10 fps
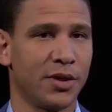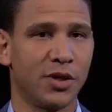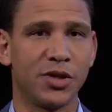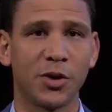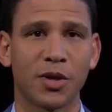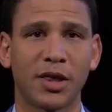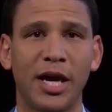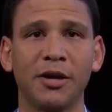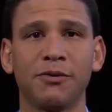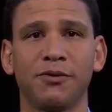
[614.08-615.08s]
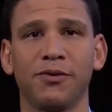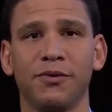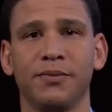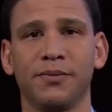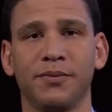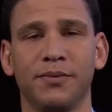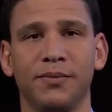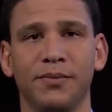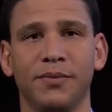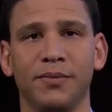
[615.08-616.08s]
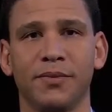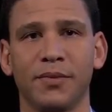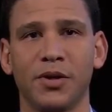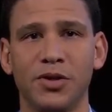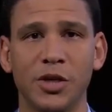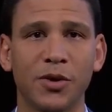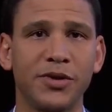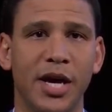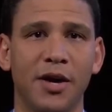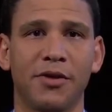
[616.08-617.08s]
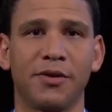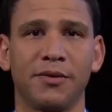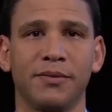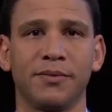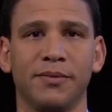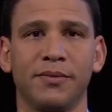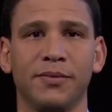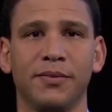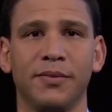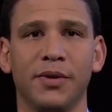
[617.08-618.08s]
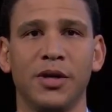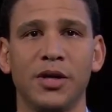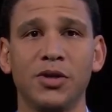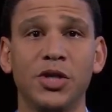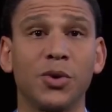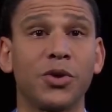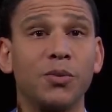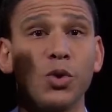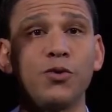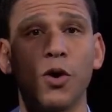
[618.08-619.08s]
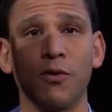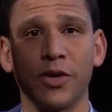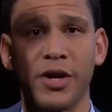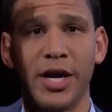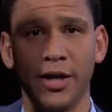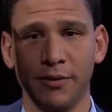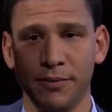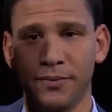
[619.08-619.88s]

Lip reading: You deal with life, you deal with death, you deal with a roof over their head.